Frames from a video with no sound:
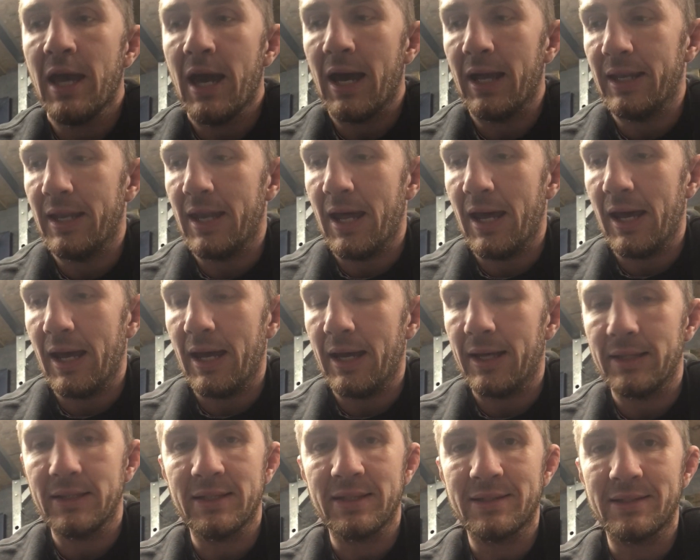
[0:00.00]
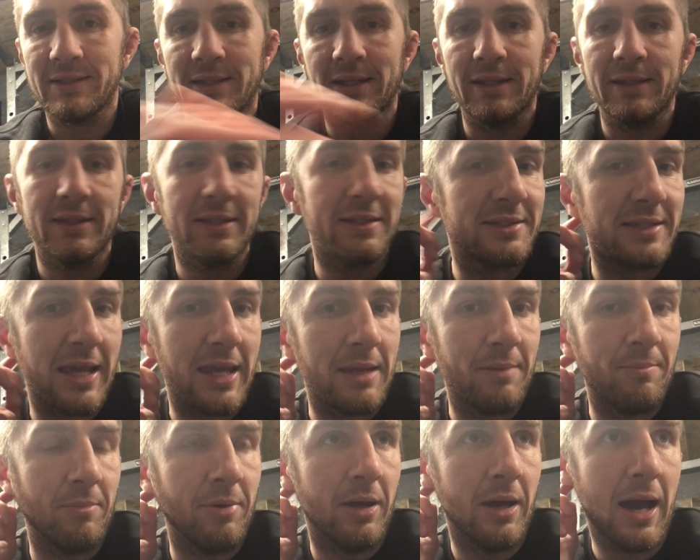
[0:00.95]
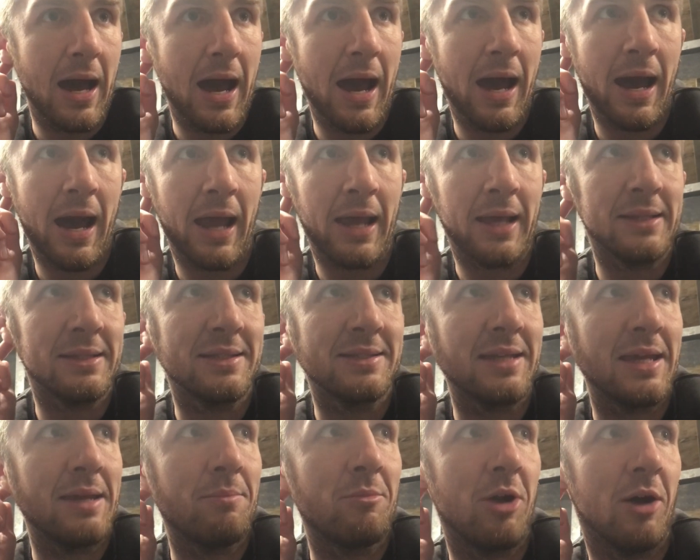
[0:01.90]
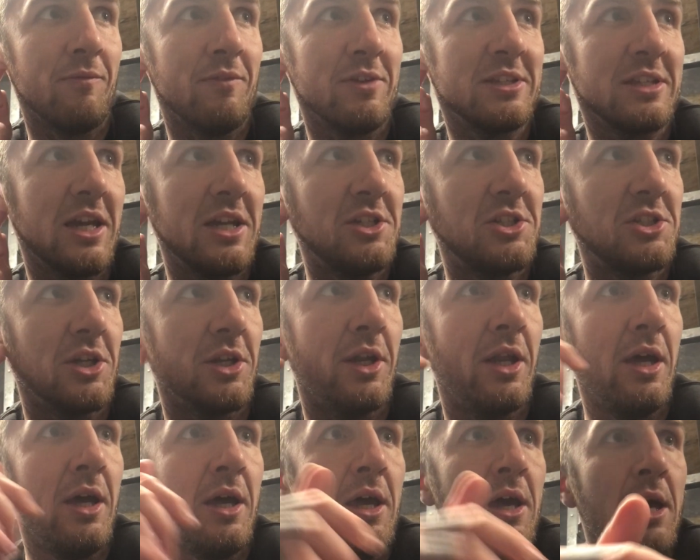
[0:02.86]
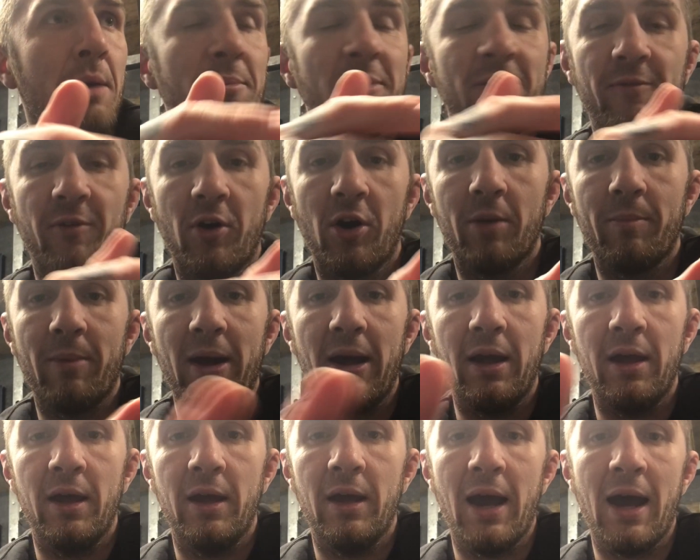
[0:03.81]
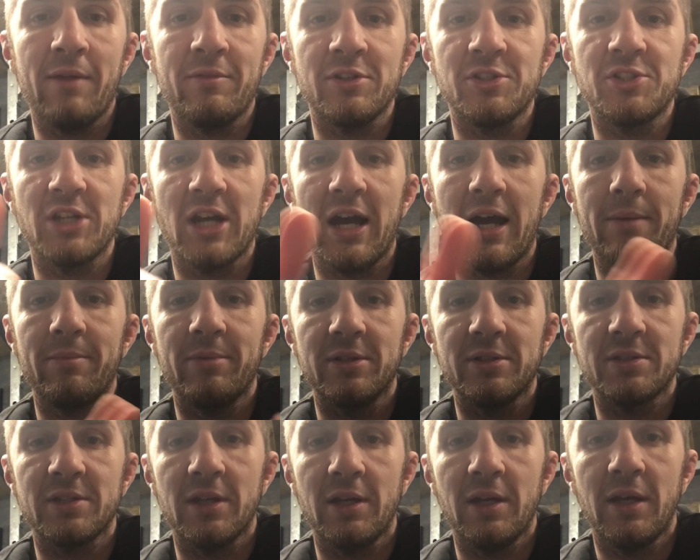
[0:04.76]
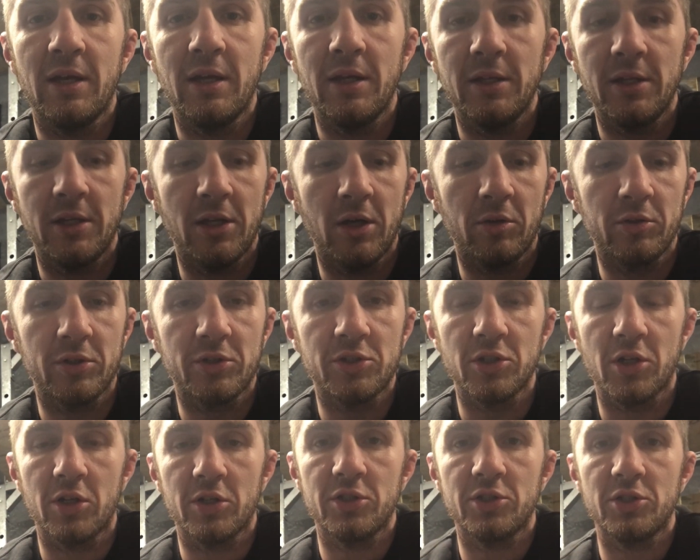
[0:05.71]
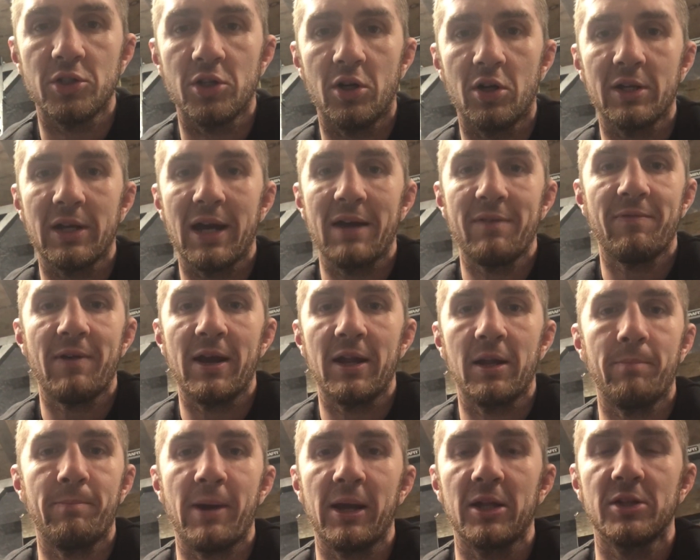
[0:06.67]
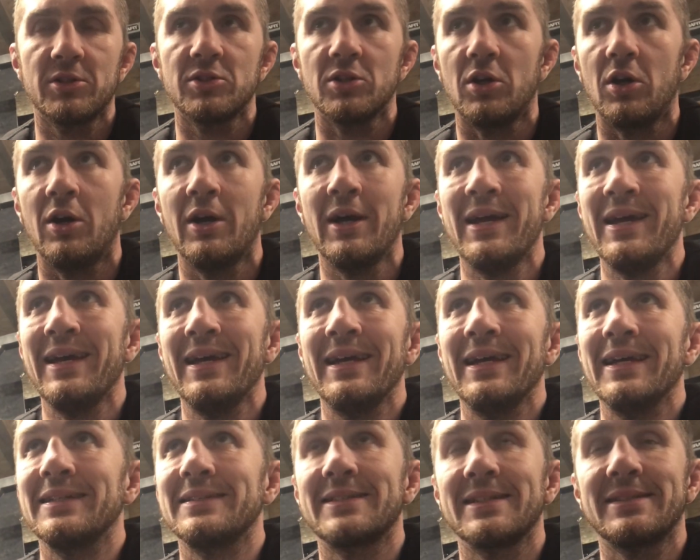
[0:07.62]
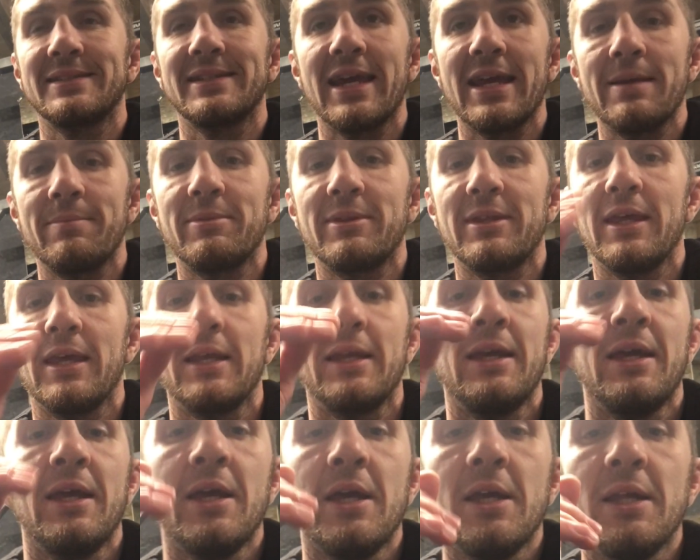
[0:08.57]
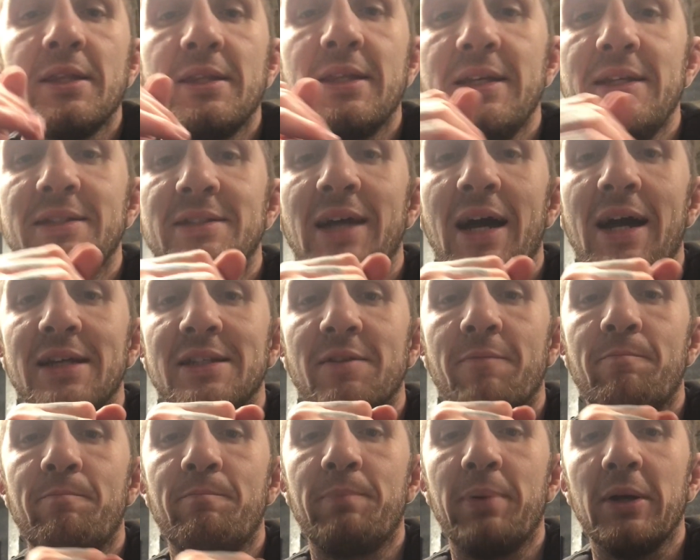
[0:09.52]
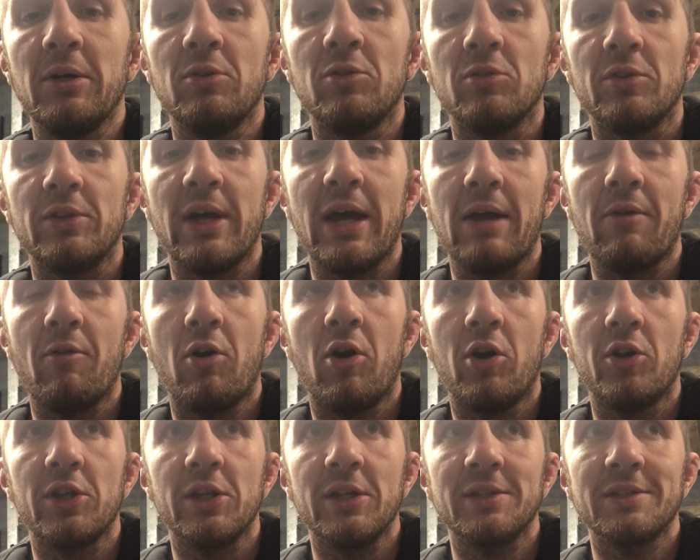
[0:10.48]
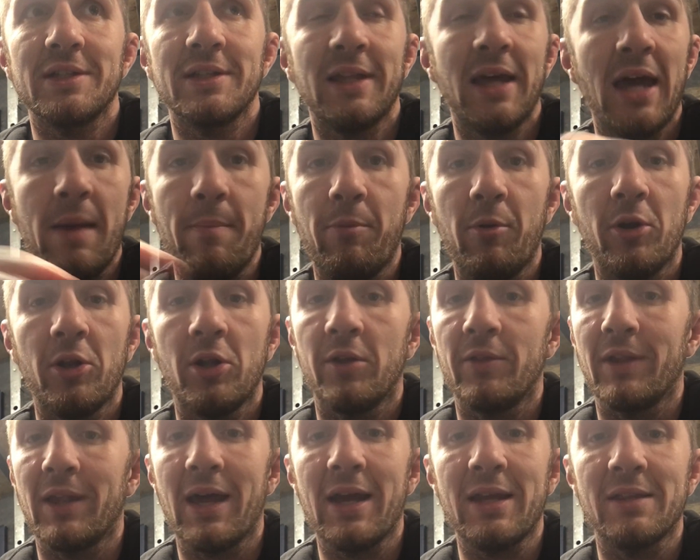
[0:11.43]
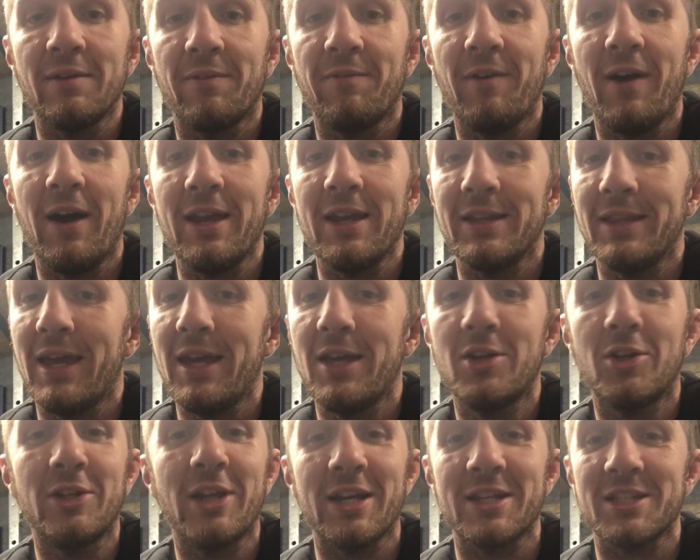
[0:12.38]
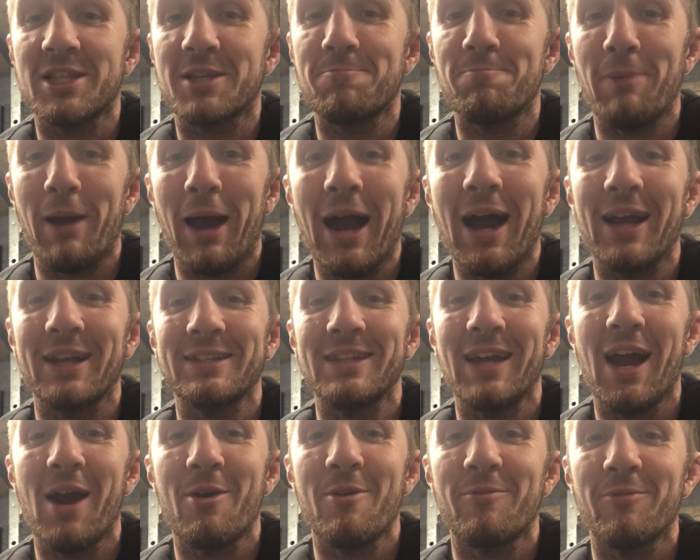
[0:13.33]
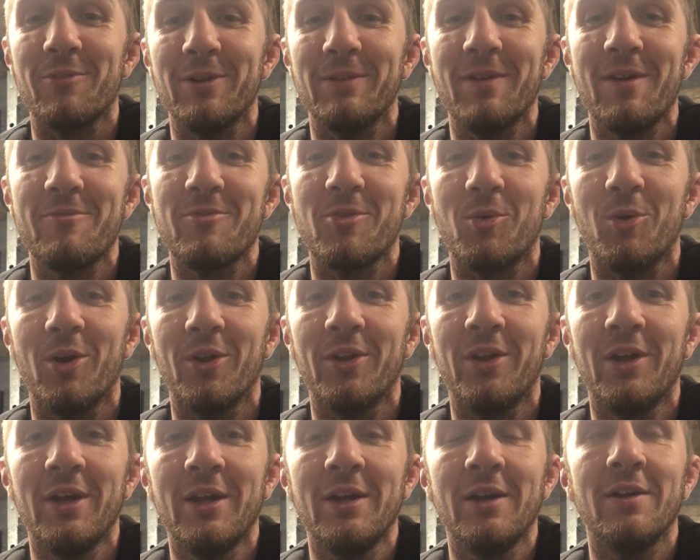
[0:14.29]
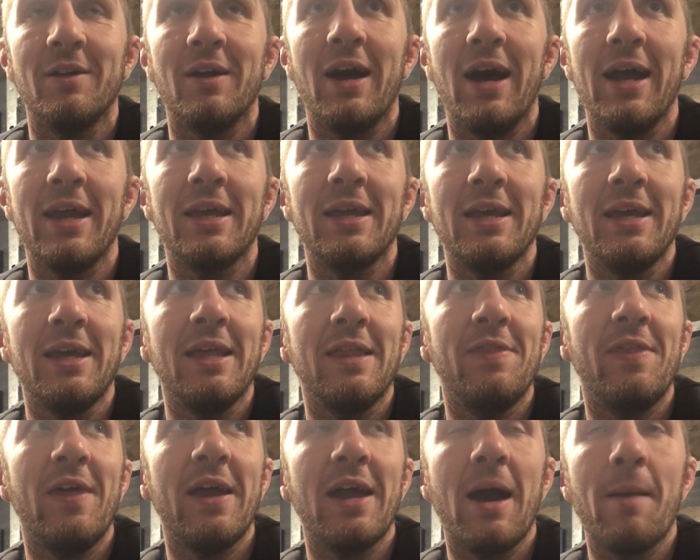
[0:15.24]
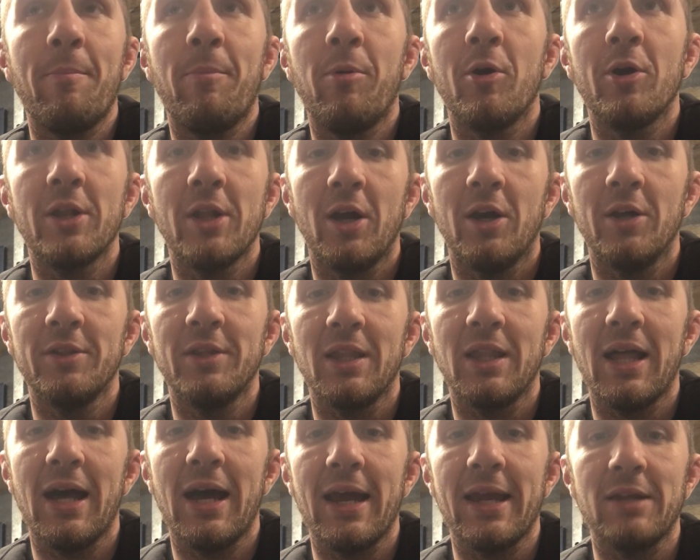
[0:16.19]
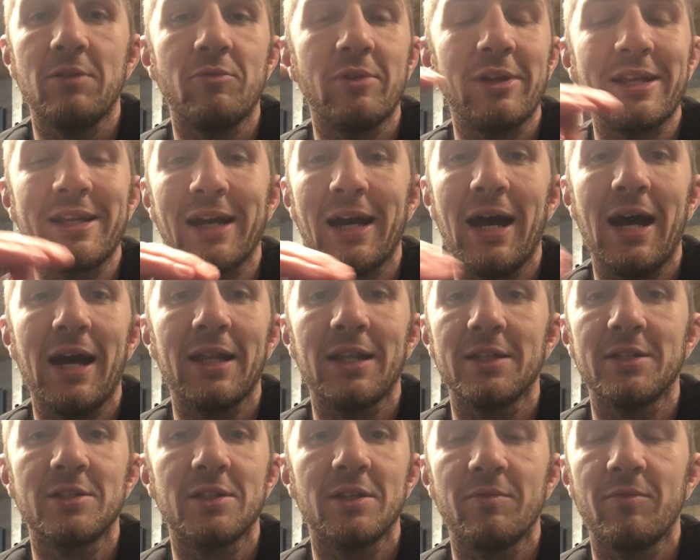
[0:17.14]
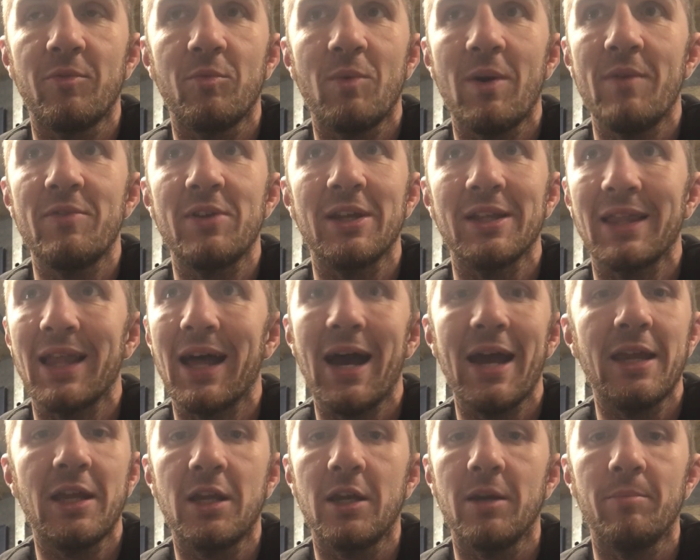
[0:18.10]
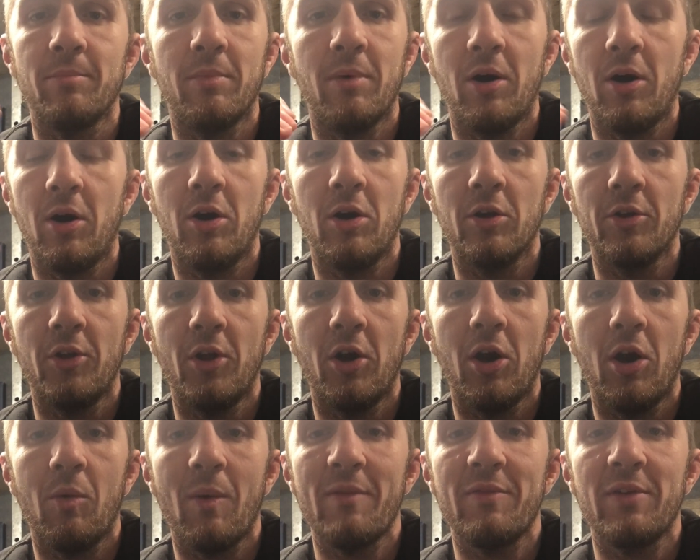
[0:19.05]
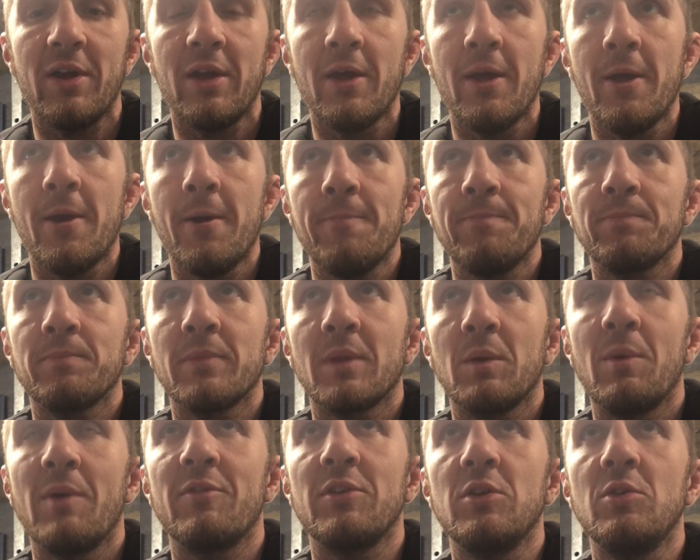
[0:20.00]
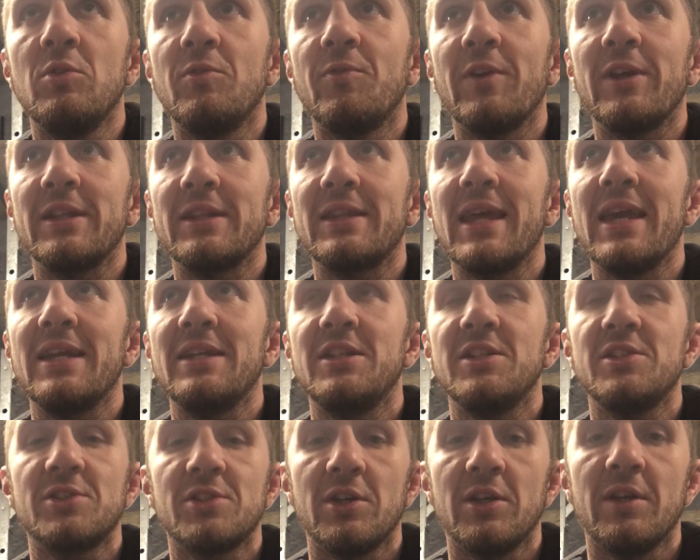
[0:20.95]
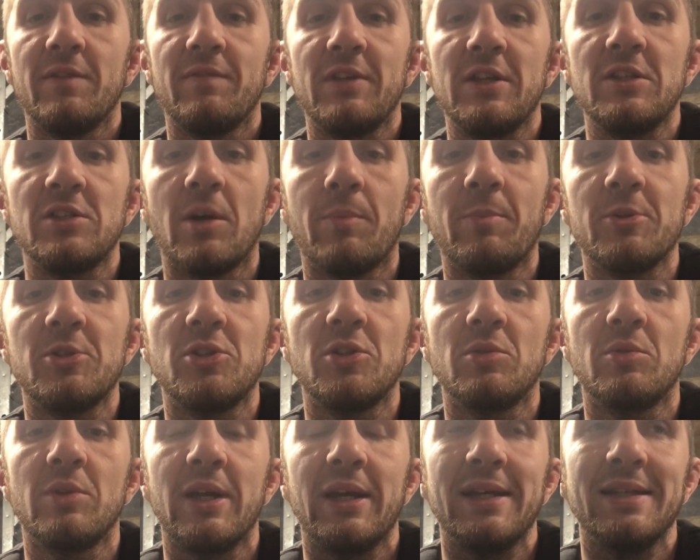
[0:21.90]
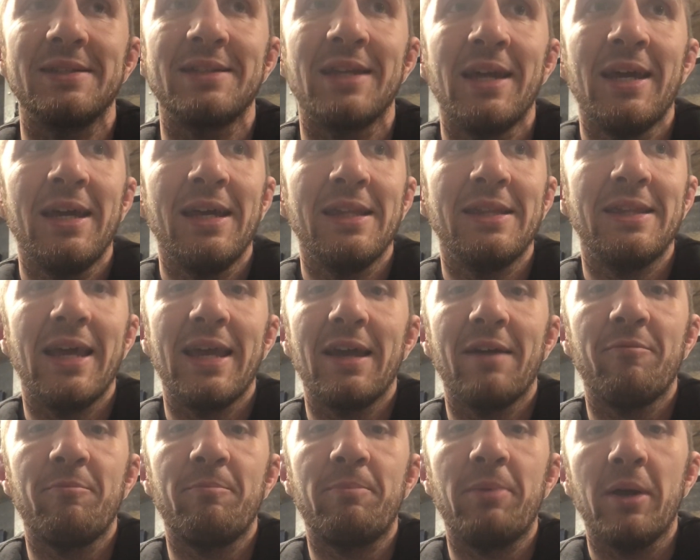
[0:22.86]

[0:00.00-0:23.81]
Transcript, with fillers: And uh, the, the same, I had the same conversation before about uh, Aaron Chalmers, the you know the Geordie Shore guy fighting on Bellator. It's the same thing. These guys have built their audience, and they're putting on the line. They're fighting. They could get sparked out in front of everyone, right? They are putting it on the line, regardless of whether you like them or not, whether whether you think they deserve these opportunities. They have.